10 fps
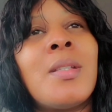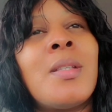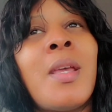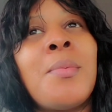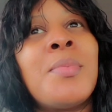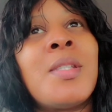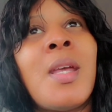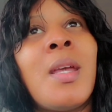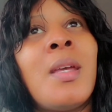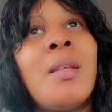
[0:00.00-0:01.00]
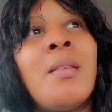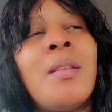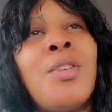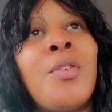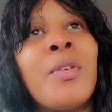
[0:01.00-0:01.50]
him
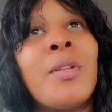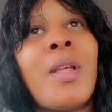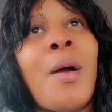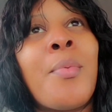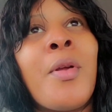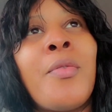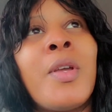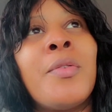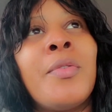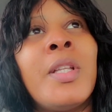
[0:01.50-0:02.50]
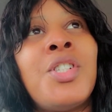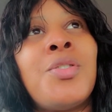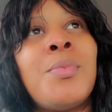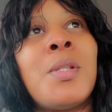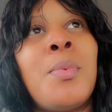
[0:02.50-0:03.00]
saying, "You're, I pray for your
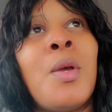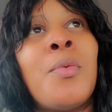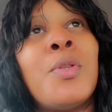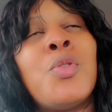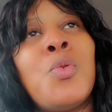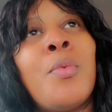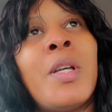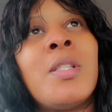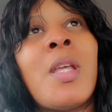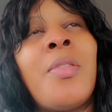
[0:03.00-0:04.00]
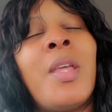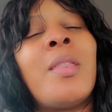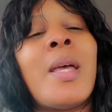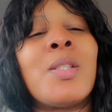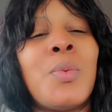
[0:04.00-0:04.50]
relationship to be over in two months. I
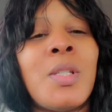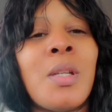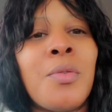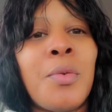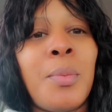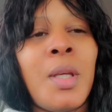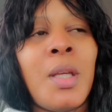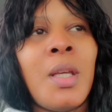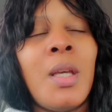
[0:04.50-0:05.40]
think that's what did it for me.